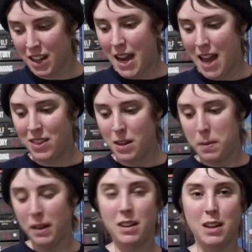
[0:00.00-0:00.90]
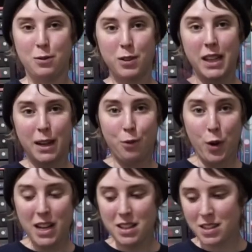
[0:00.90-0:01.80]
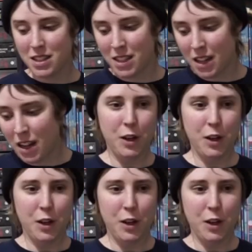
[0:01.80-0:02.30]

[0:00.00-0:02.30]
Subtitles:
He had the ability of clairvoyance.